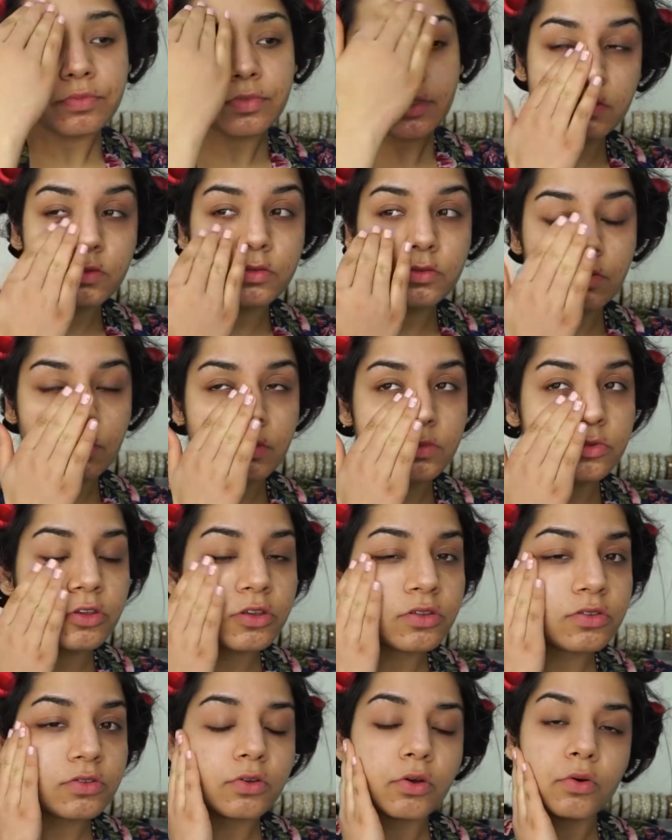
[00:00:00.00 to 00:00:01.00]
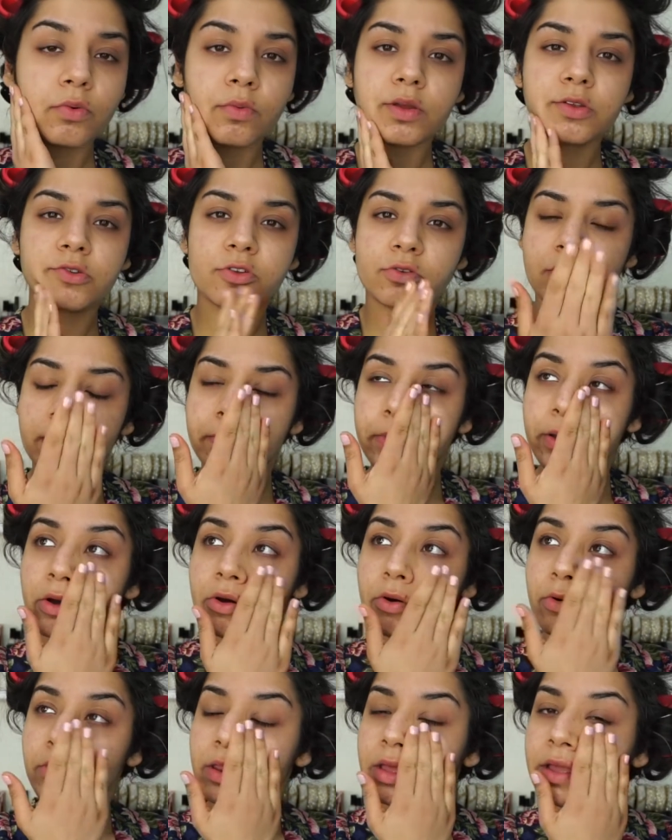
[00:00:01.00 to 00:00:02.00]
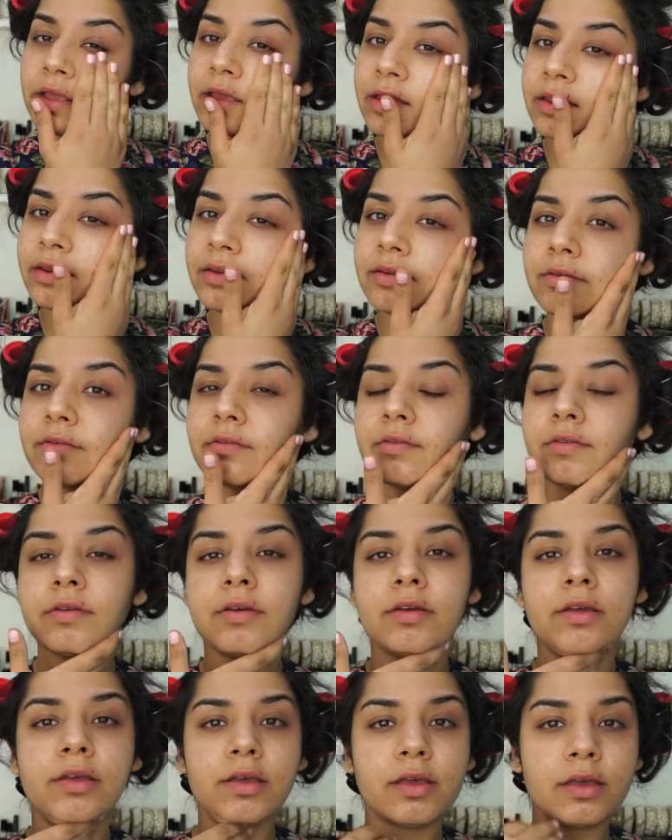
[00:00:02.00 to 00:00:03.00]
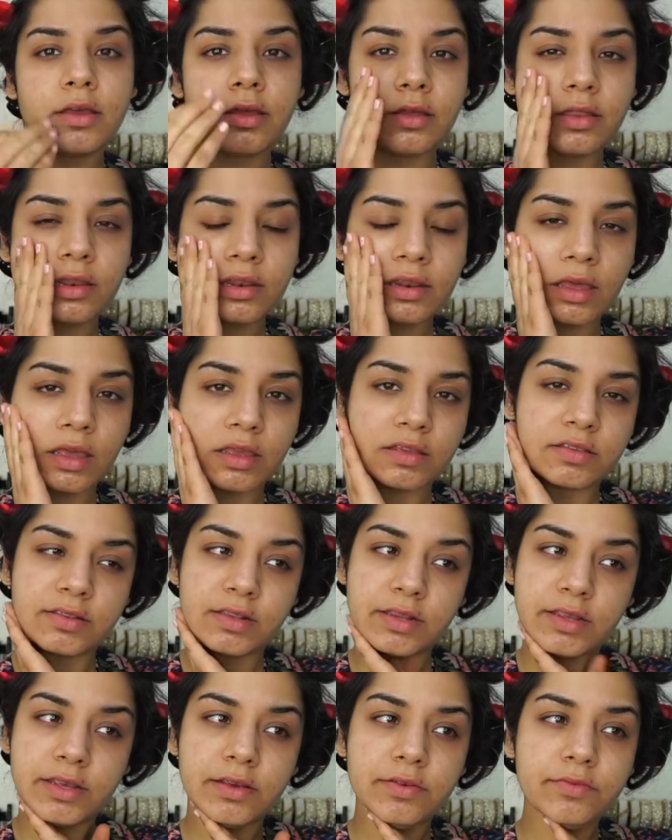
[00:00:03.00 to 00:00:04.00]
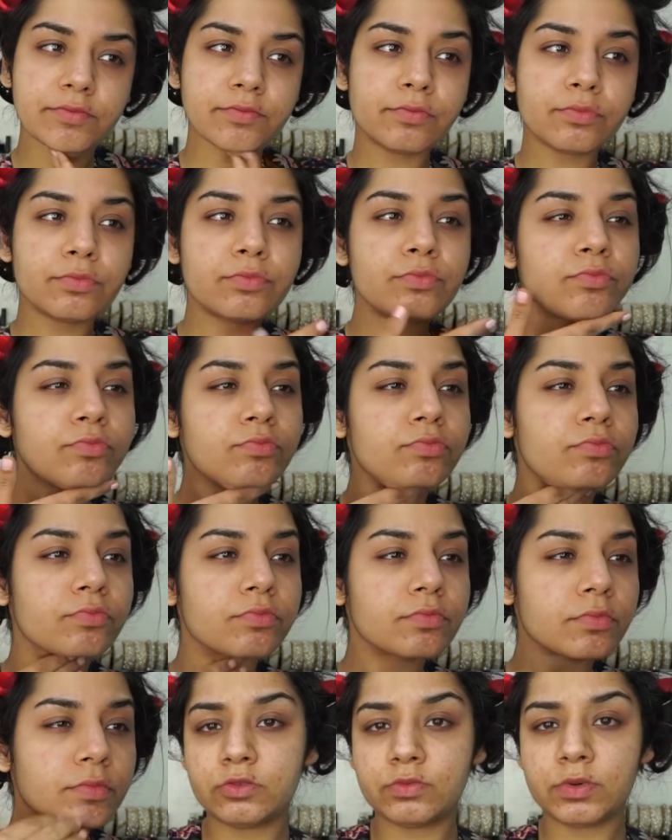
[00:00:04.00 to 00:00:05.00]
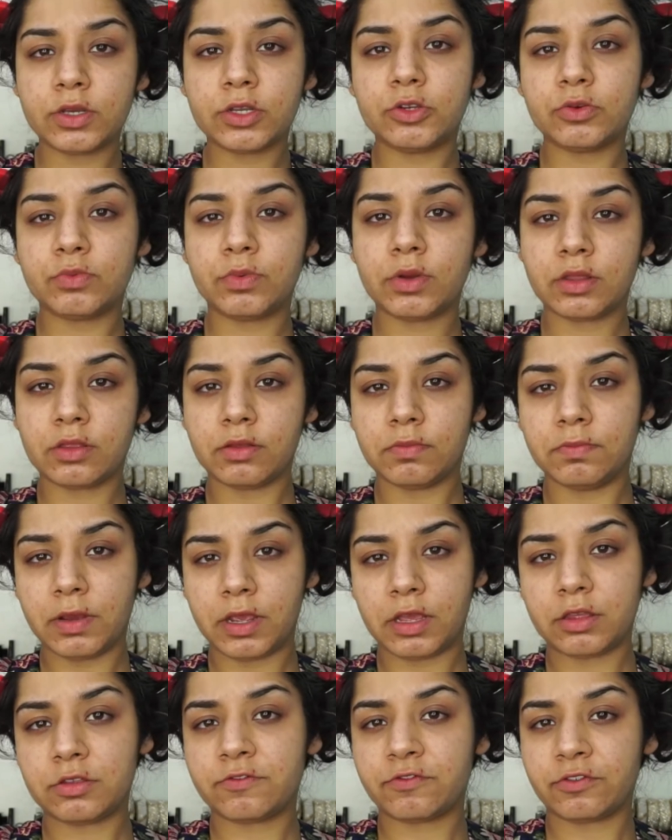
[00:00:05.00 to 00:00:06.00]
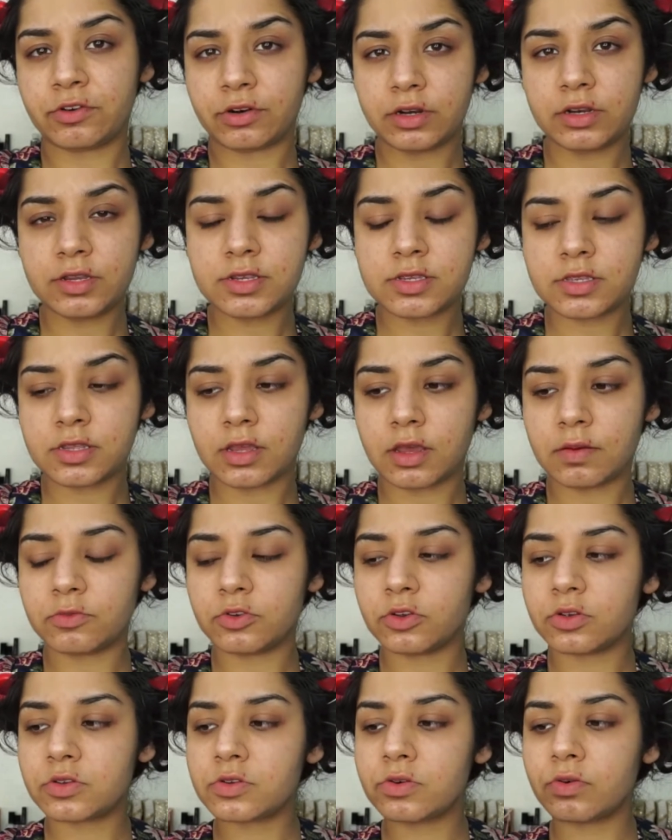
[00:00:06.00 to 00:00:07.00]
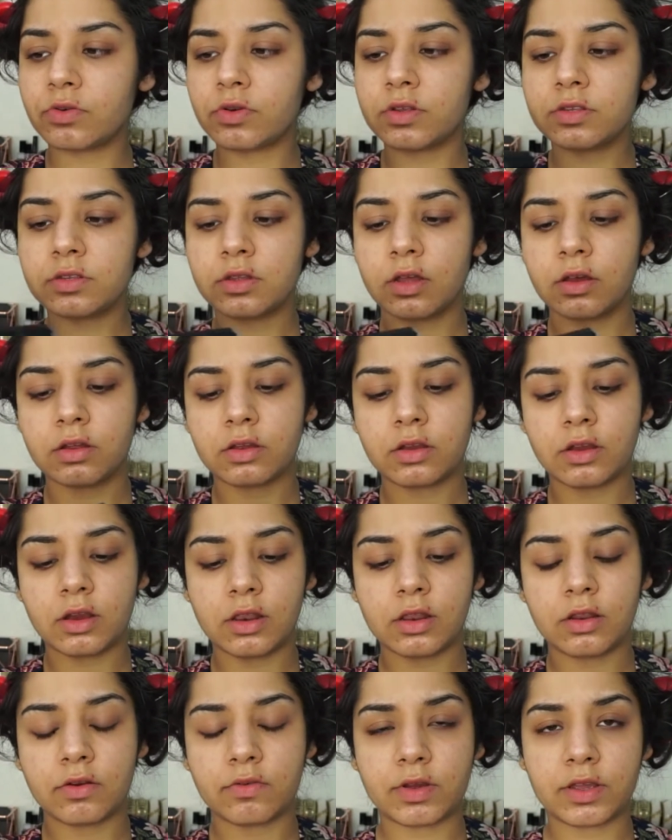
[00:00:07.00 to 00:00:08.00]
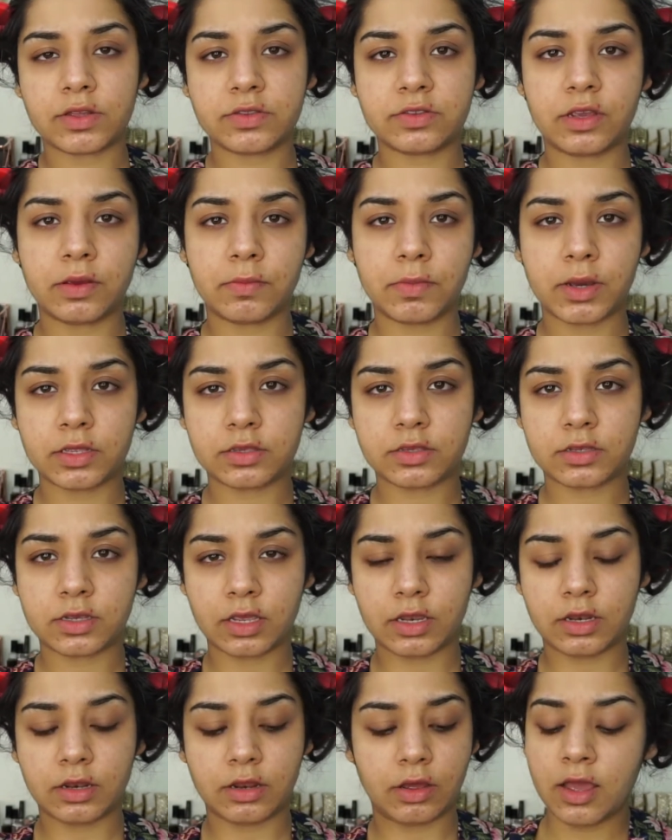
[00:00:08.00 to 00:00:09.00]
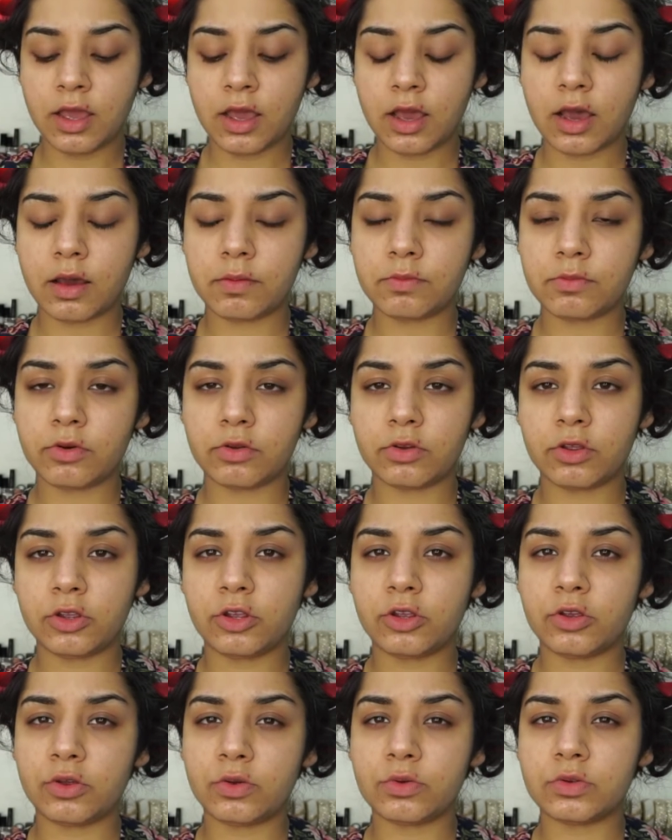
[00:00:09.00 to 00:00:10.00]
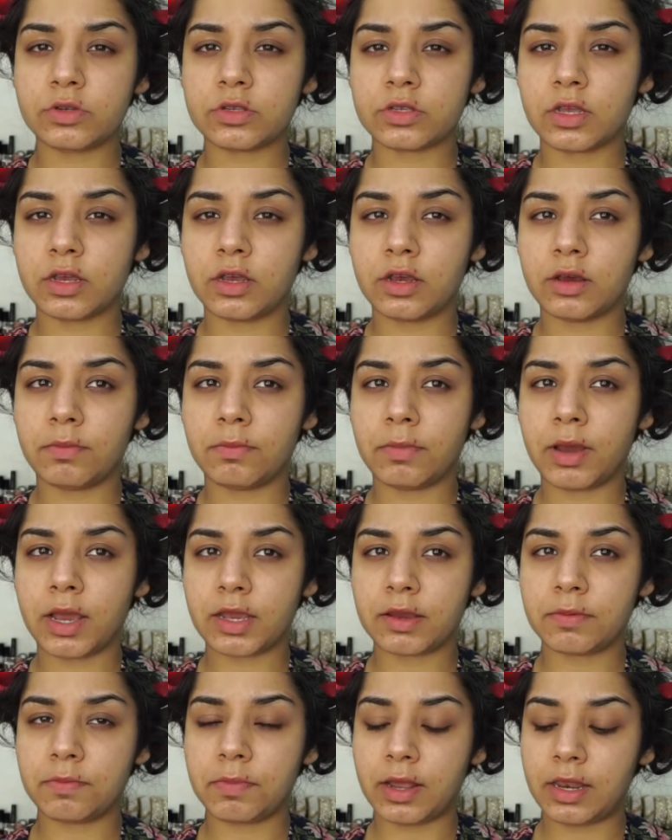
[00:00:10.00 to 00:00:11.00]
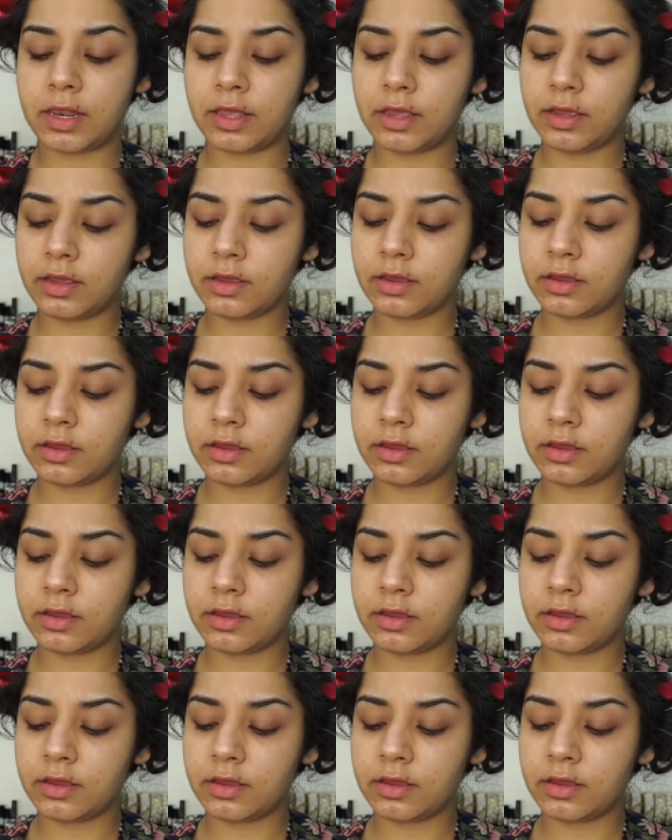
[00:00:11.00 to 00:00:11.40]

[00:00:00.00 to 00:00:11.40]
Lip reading: So I'm just going to rub it all in nicely. So we're doing the base first. I'm just gonna start color correcting my skin now. I'm gonna use a MAC palette.